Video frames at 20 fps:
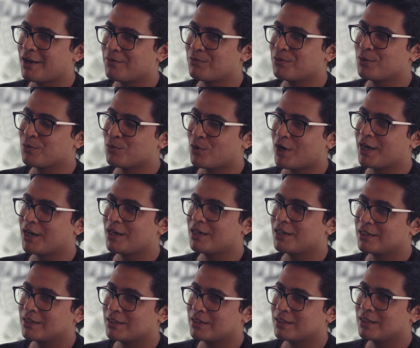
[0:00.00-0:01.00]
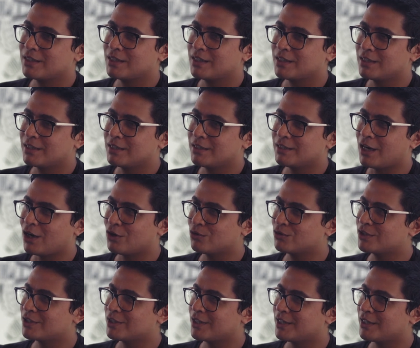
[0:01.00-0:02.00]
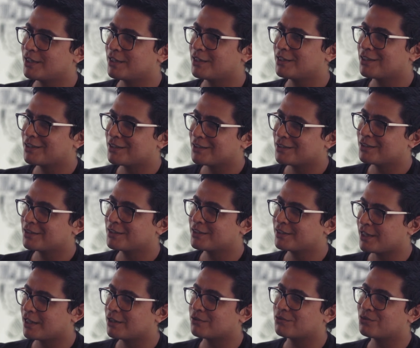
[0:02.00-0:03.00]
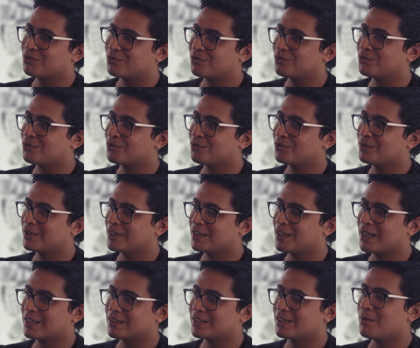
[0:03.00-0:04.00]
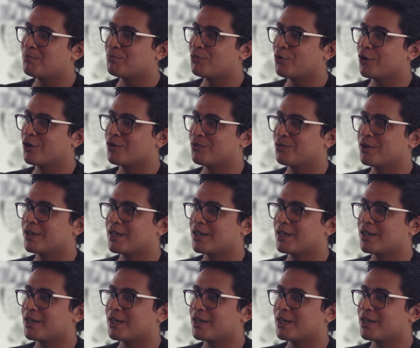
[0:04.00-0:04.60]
everyone doubts their self at some point of a